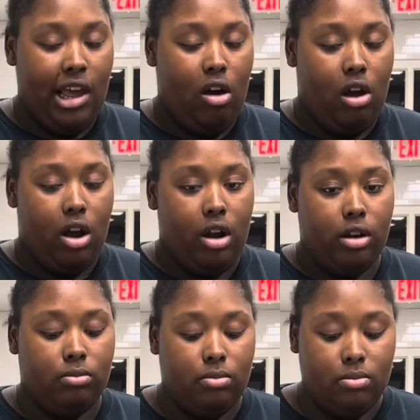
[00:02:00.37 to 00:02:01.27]

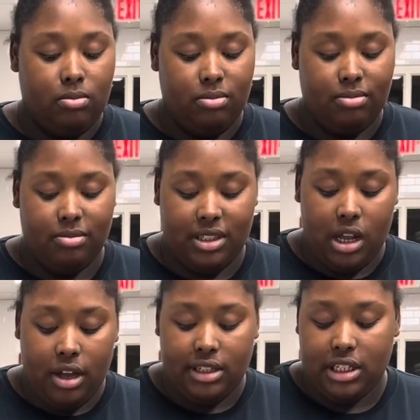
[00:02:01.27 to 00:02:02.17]
our
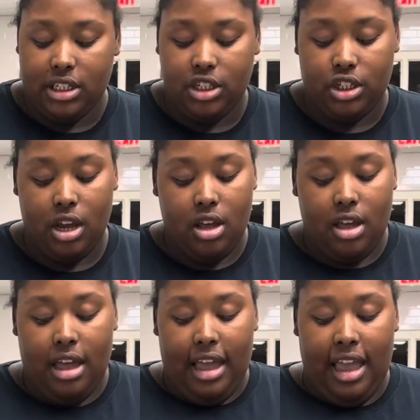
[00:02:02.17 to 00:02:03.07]
sausage,
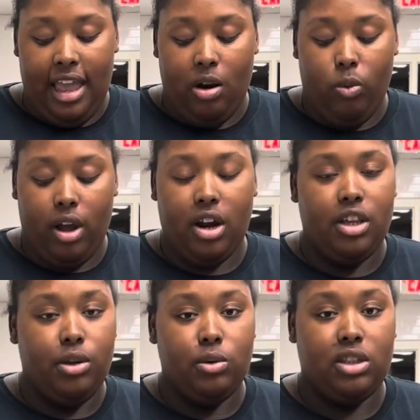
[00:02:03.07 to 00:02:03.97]
and we're going to
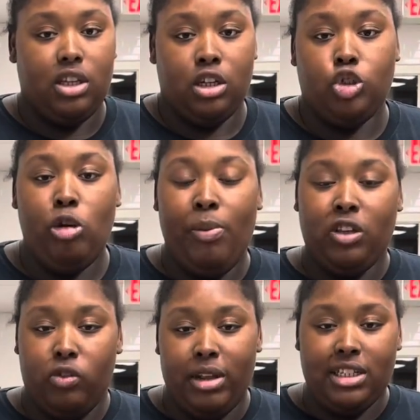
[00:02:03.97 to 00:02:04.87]
use the drippings
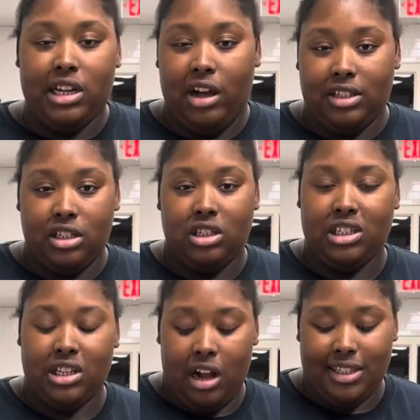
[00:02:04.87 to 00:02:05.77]
from that sausage to
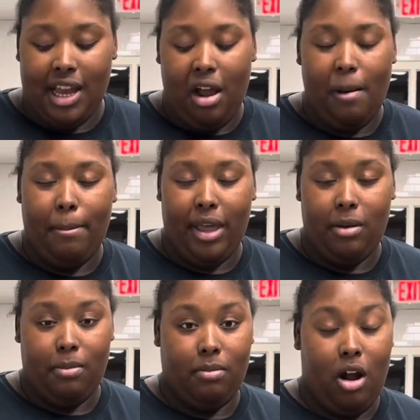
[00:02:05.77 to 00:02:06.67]
saute
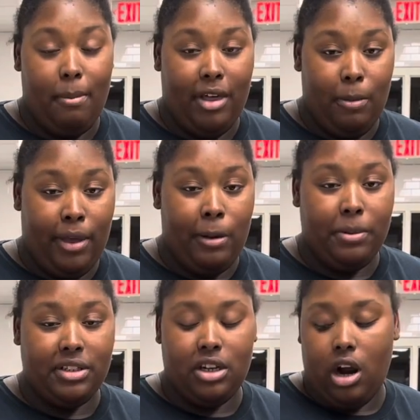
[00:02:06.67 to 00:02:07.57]
our bell
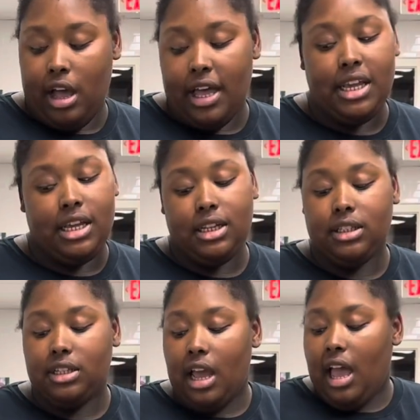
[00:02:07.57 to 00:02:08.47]
peppers and our
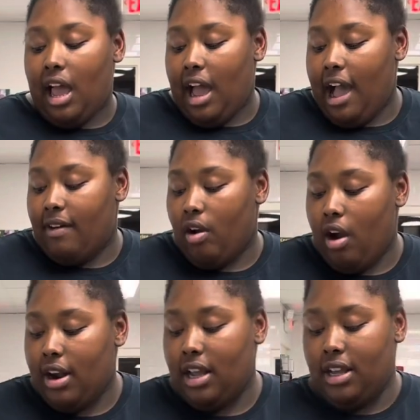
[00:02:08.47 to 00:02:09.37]
onions. I've
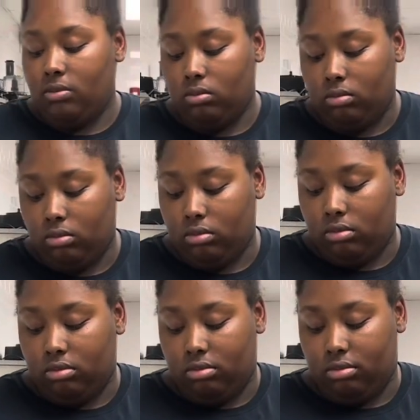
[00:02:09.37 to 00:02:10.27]
already
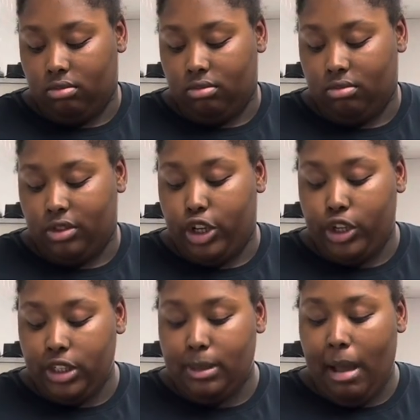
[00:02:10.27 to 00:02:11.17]

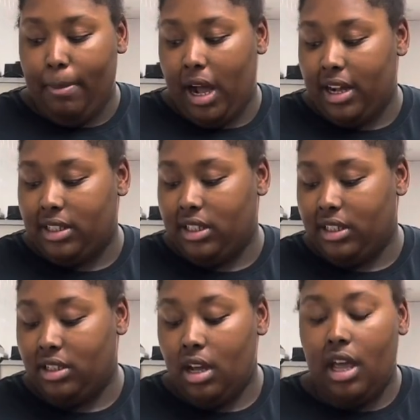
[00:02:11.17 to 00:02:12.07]
cooked my
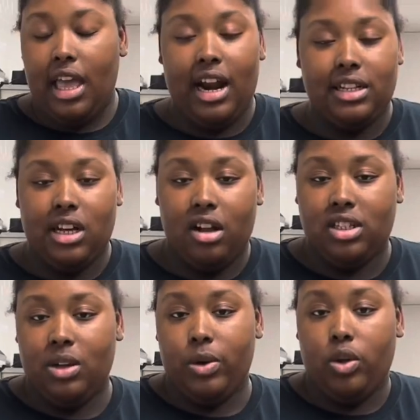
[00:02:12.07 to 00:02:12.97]
pasta and I
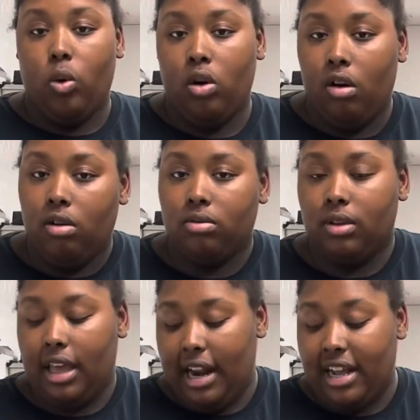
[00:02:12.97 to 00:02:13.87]
tossed it with oil
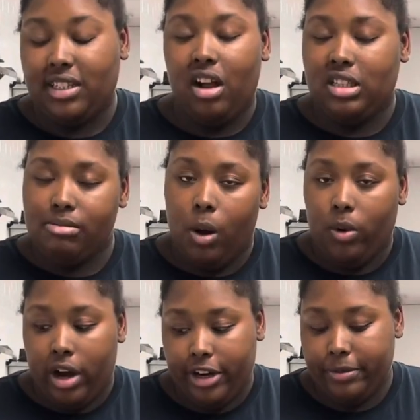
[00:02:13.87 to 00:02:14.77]
and I salted my
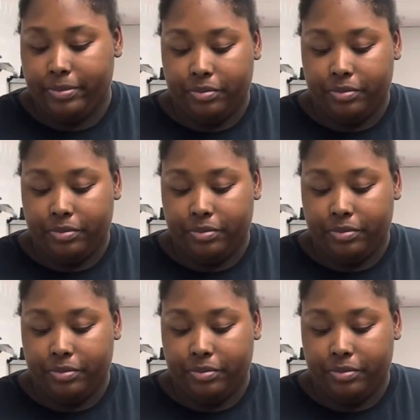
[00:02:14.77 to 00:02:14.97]
water.